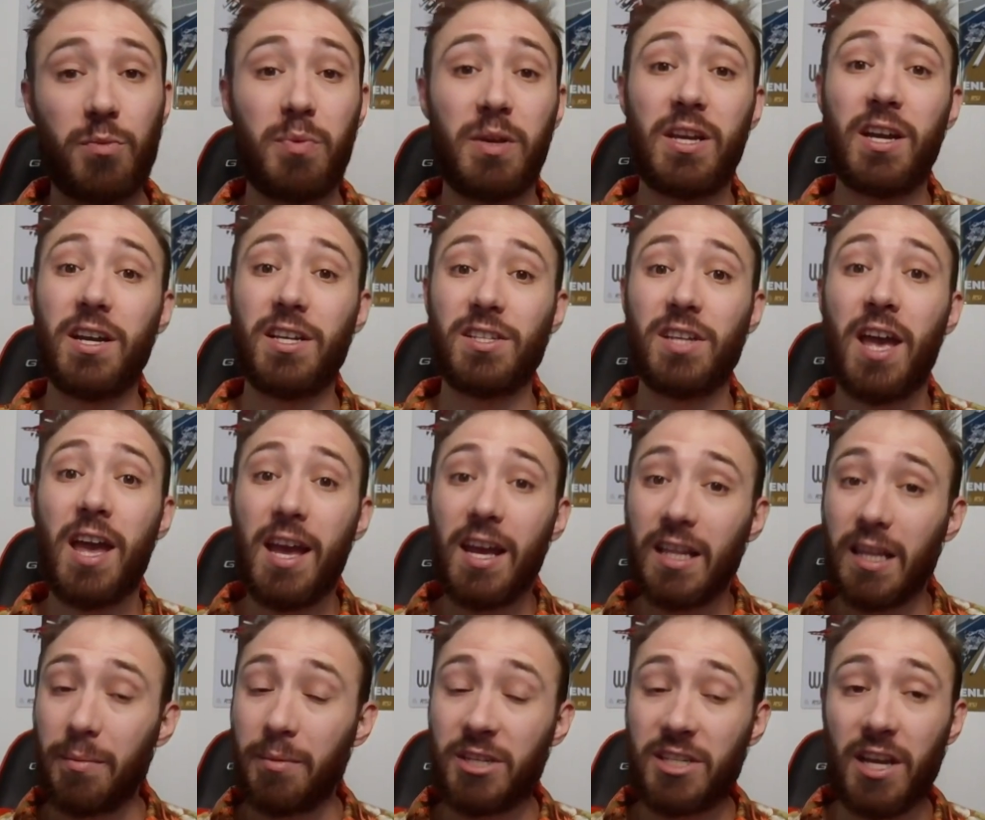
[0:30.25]
Because,
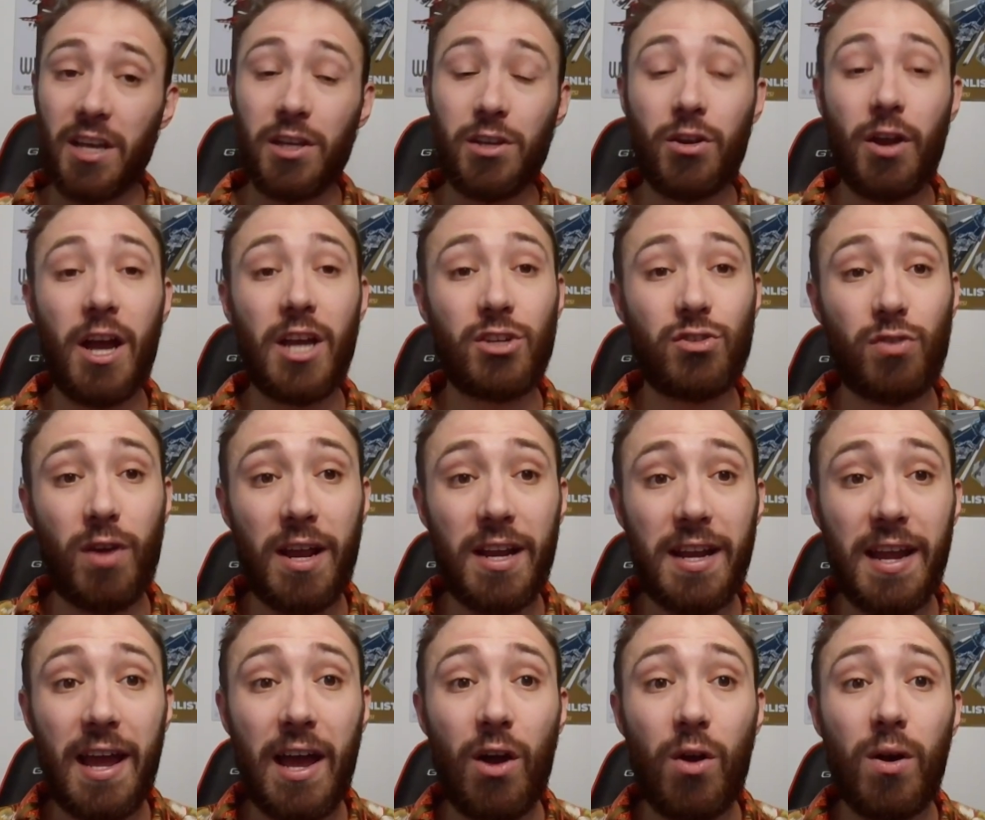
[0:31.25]
let me tell you guys right
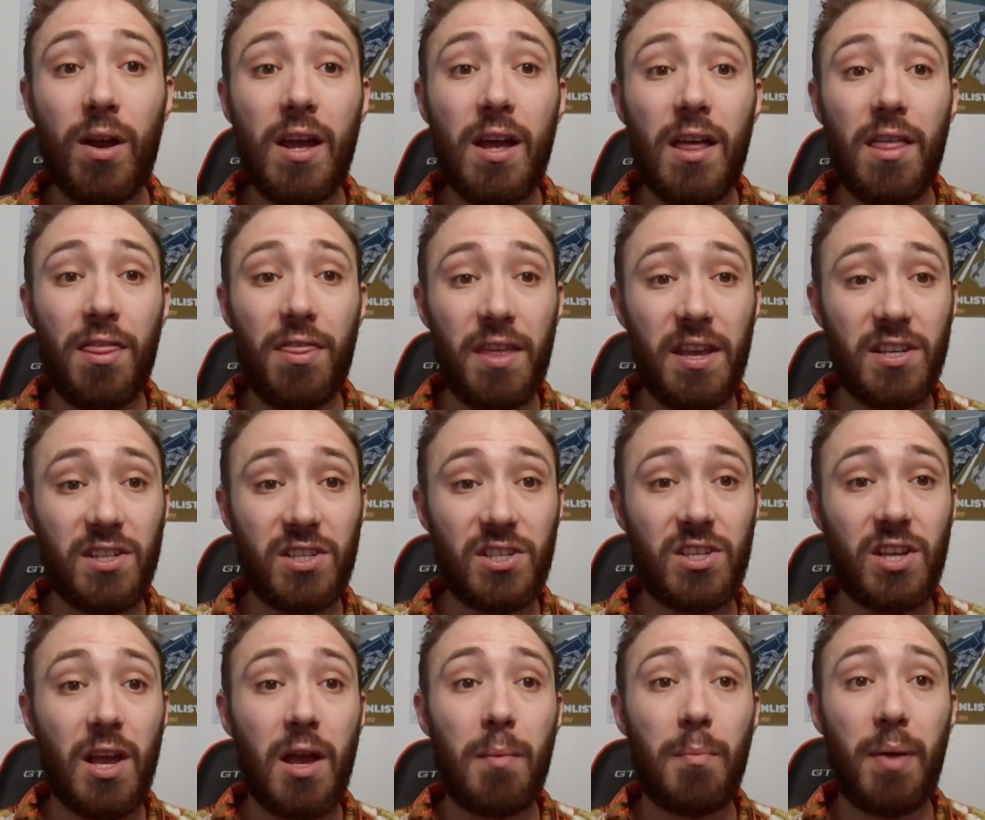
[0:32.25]
now,
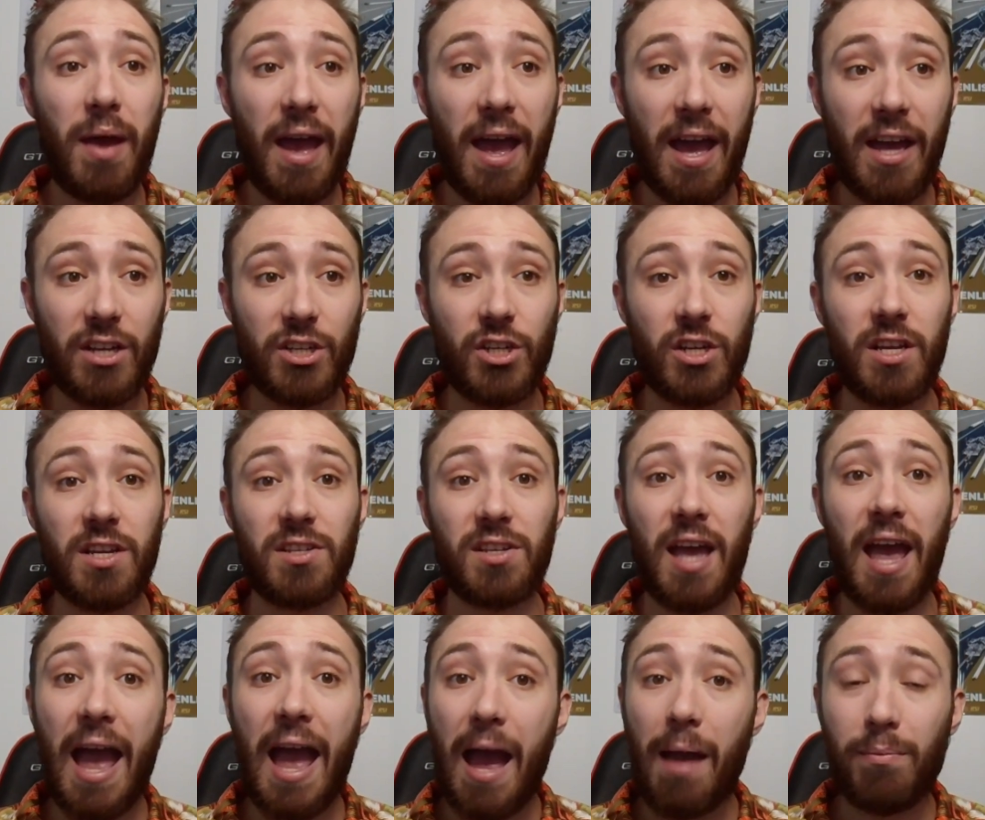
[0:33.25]
this patch is
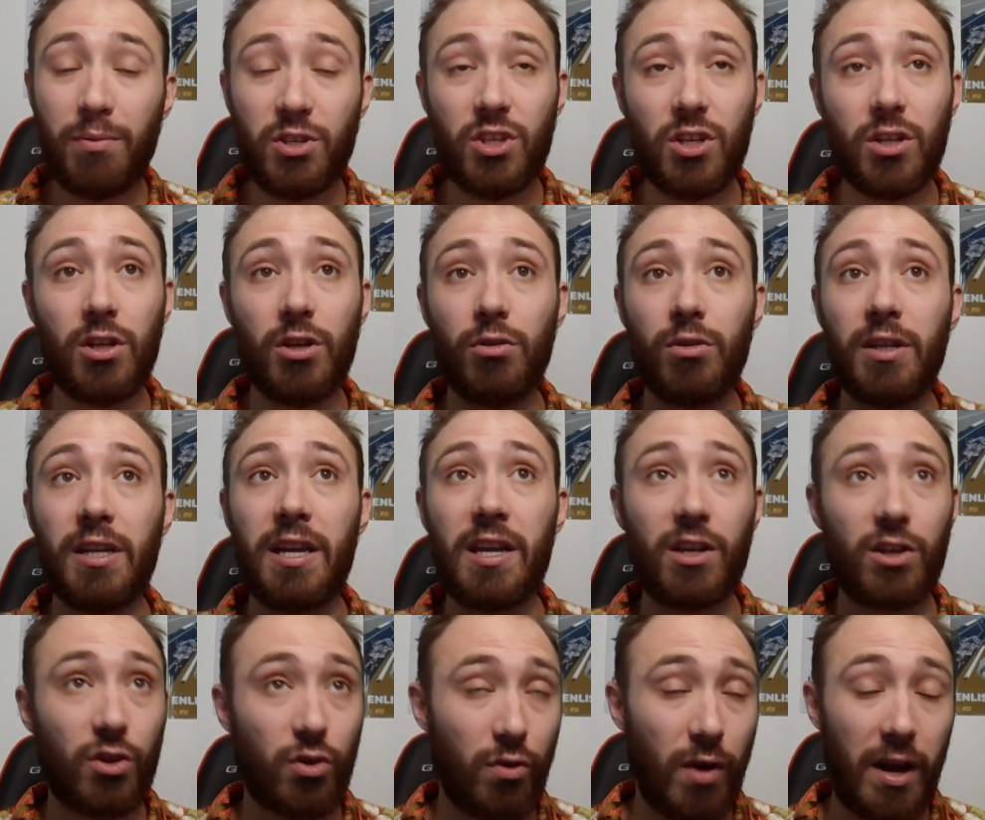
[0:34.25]
absolutely
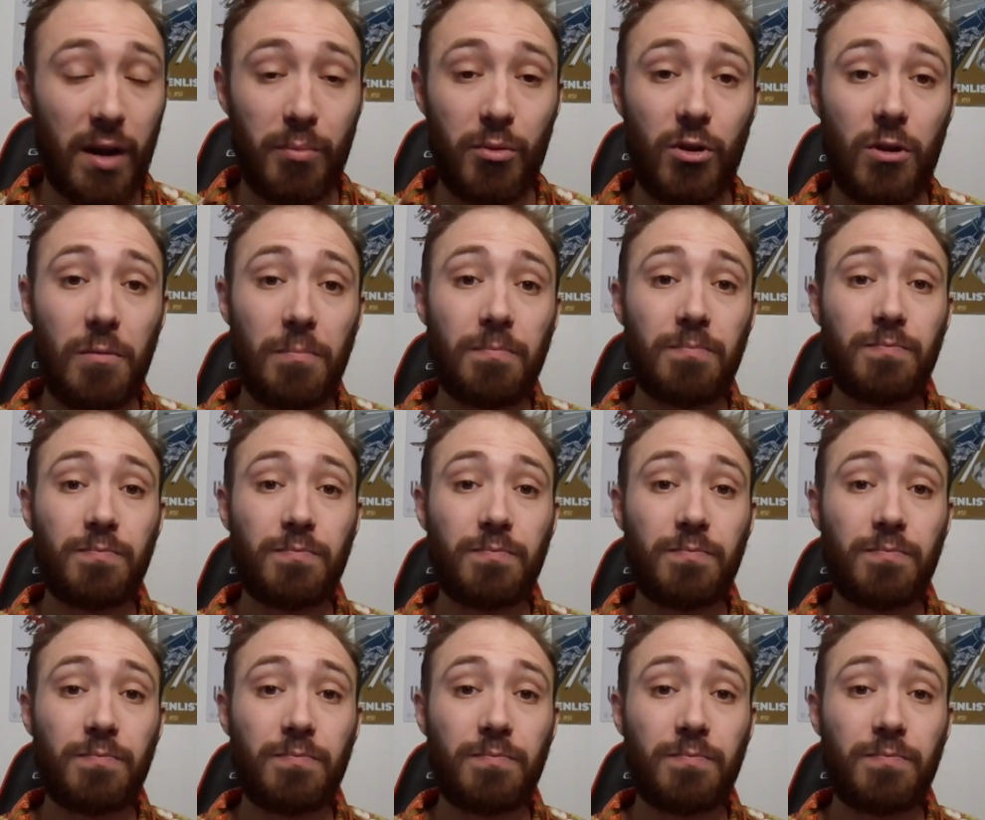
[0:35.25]
incredible.